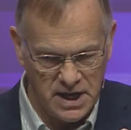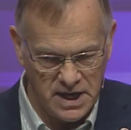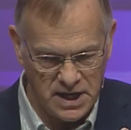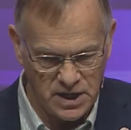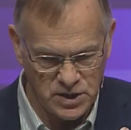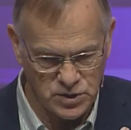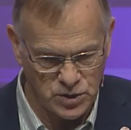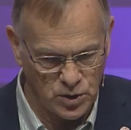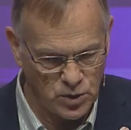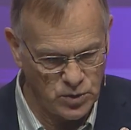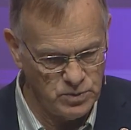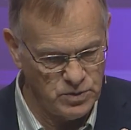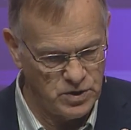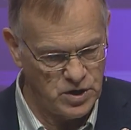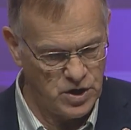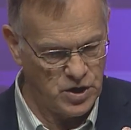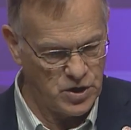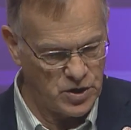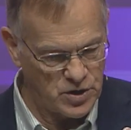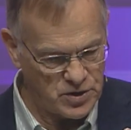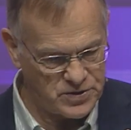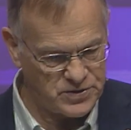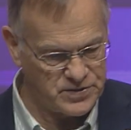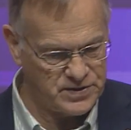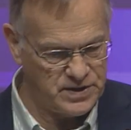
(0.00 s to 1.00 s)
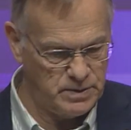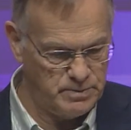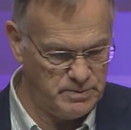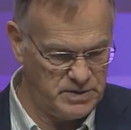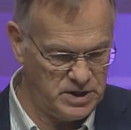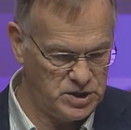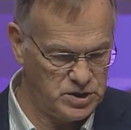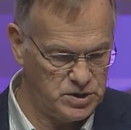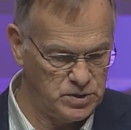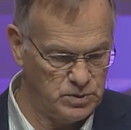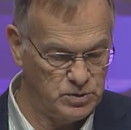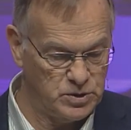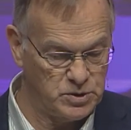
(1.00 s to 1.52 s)
his own earthly
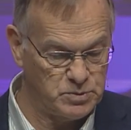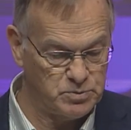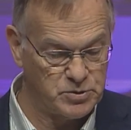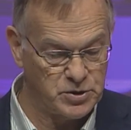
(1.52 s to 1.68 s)
mission was